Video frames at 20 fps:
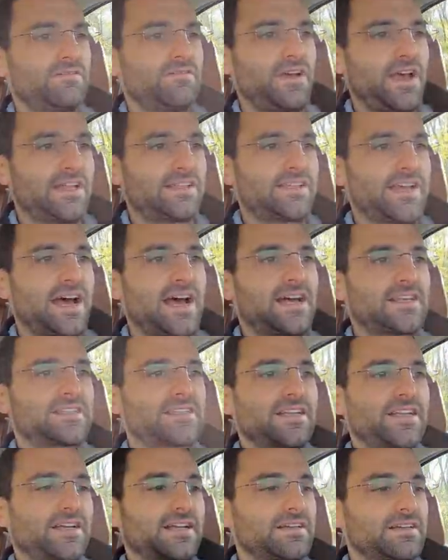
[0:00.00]

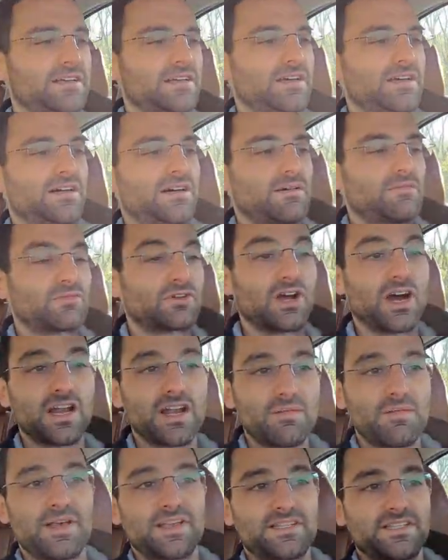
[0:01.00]
Fantastic. I'm
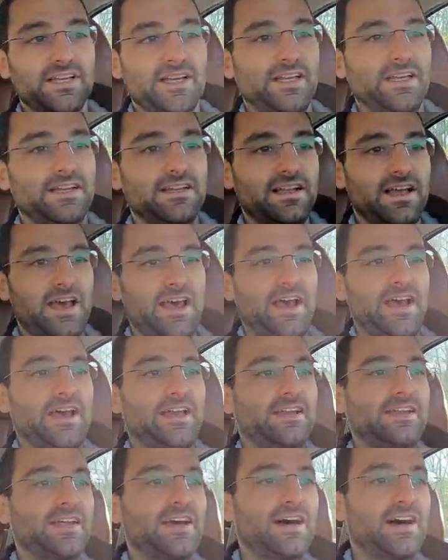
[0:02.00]
gonna miss it.
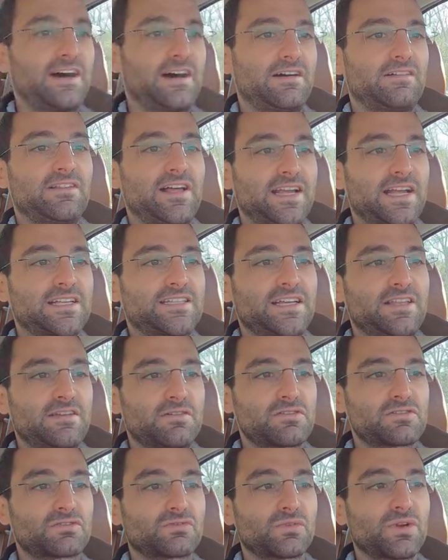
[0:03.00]
And like I said,
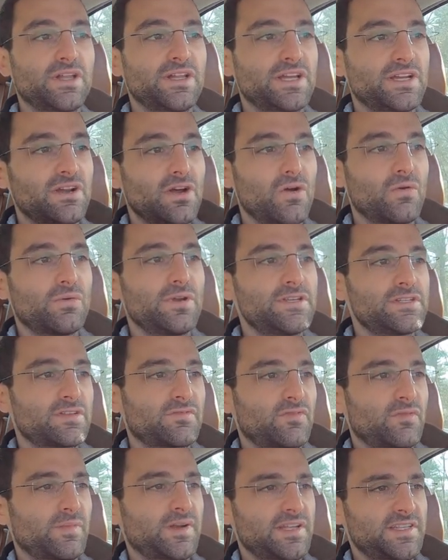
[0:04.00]
there's really no
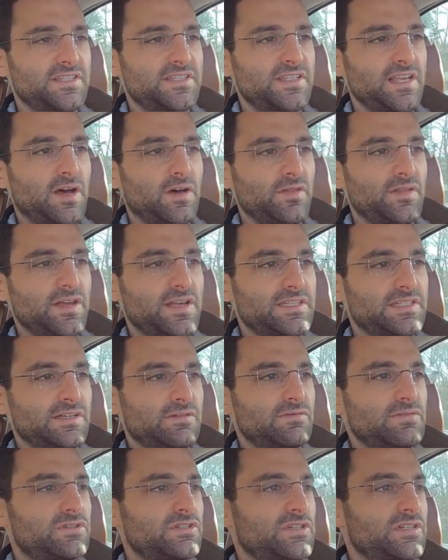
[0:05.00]
reason for me to sell this.
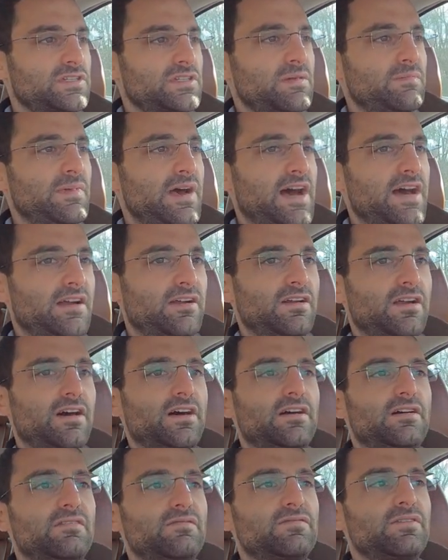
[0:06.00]
It was just a matter
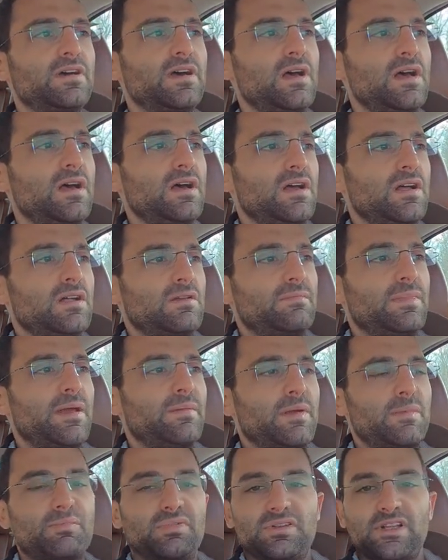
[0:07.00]
of
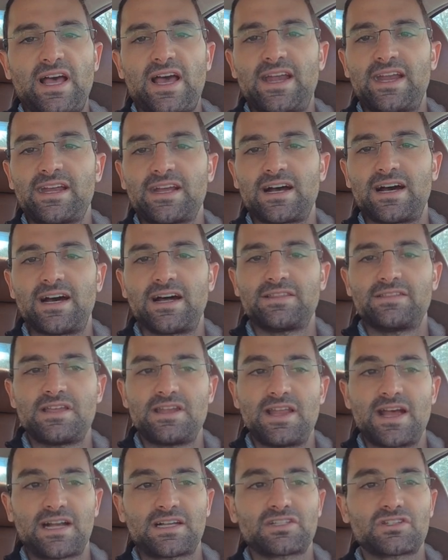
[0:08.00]
maybe planning on the
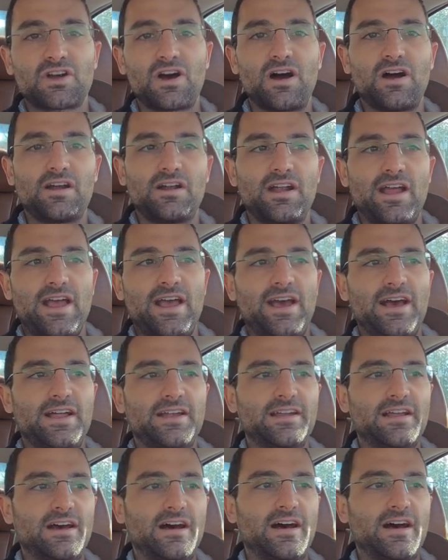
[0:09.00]
next car.
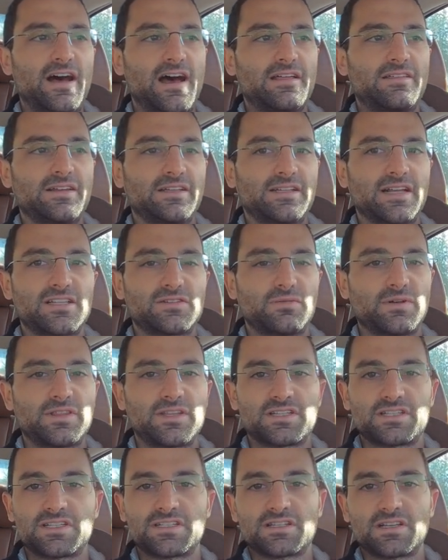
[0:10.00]
And I think that's what
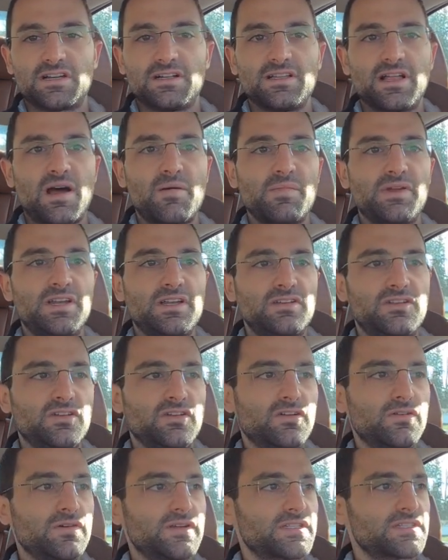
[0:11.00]
this is gonna allow me to
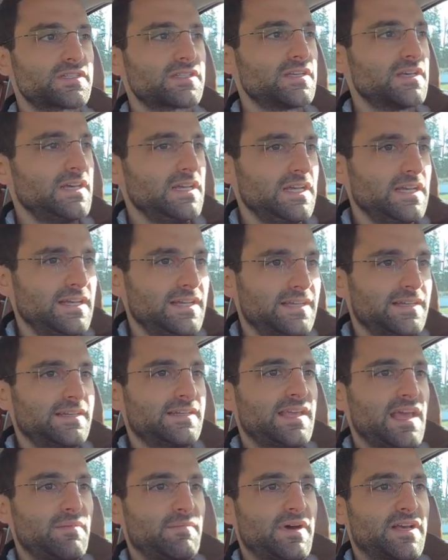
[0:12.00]
do, is
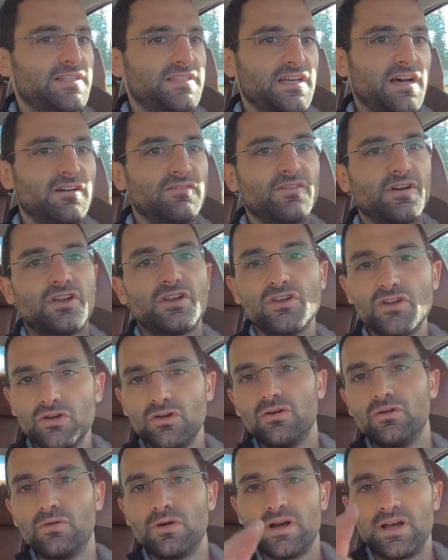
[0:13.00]
get myself a
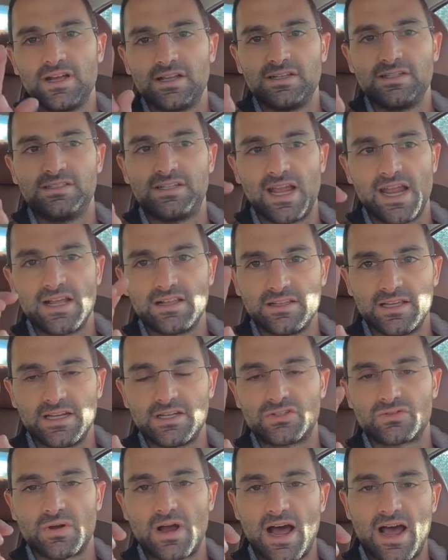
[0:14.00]
new daily
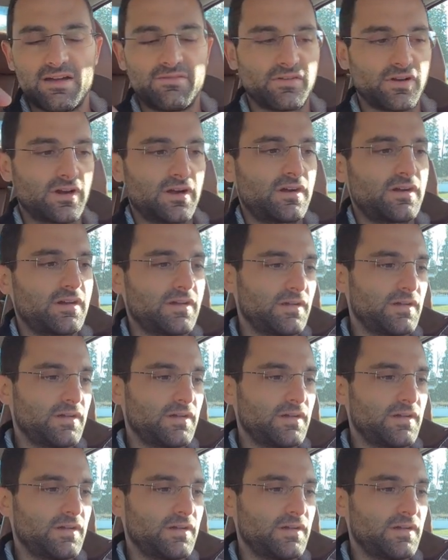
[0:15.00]
driver